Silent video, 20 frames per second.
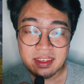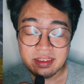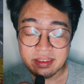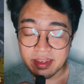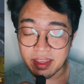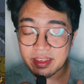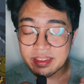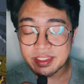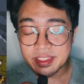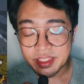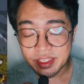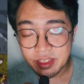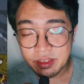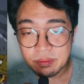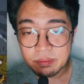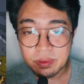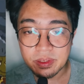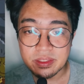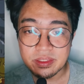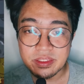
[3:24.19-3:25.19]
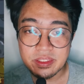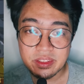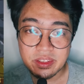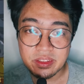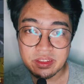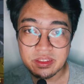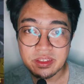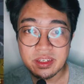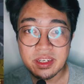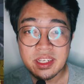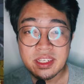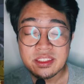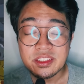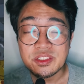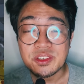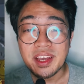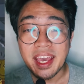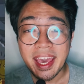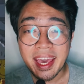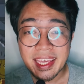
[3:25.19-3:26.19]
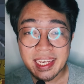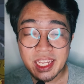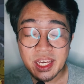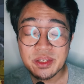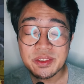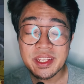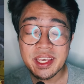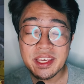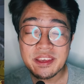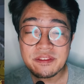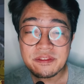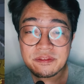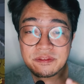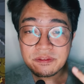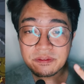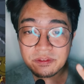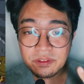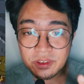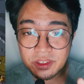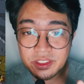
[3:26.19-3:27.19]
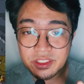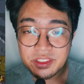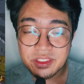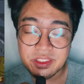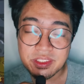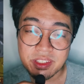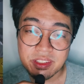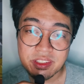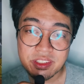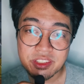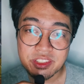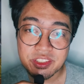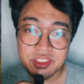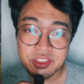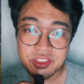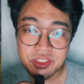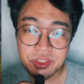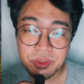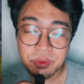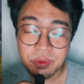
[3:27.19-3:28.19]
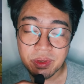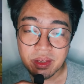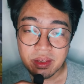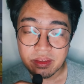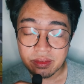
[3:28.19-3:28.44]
Nike in particular, to hand out a first signature shoe.